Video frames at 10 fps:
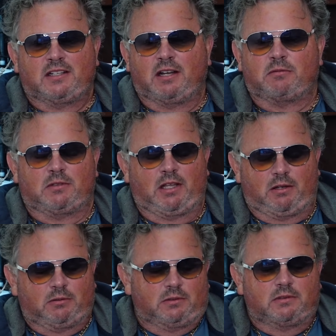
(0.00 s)

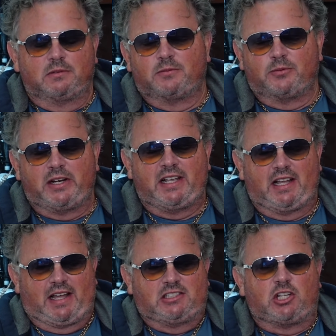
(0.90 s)
Now, Freddie,
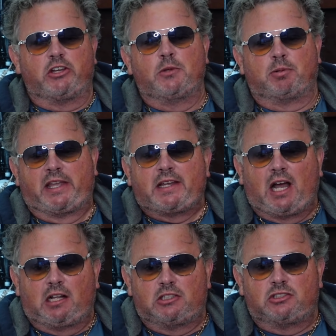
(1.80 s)
I saw you play in
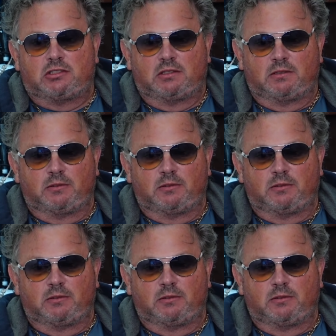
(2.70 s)
college.